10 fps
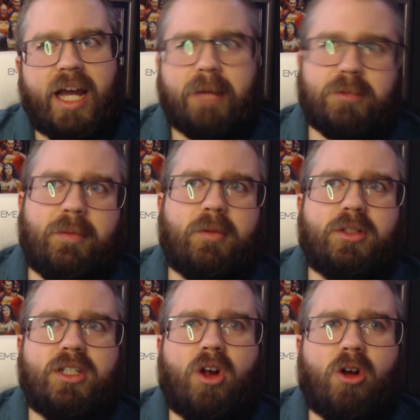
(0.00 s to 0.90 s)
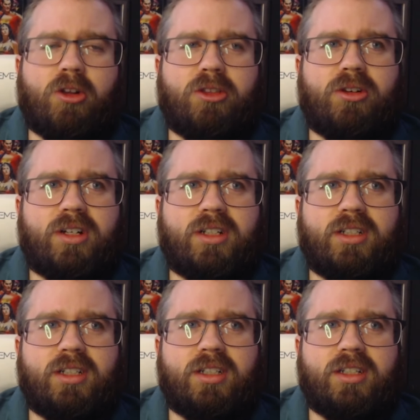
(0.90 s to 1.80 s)
I'm trying to remember, did Arthur
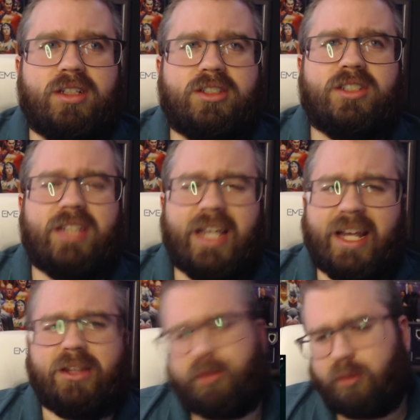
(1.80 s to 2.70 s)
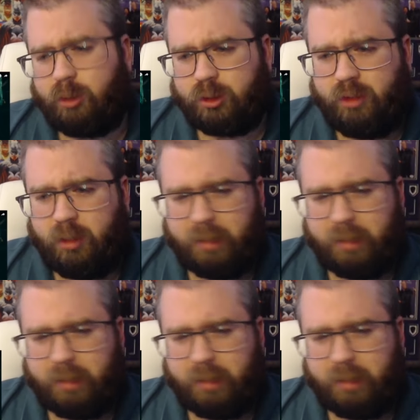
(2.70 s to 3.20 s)
sing in the first film?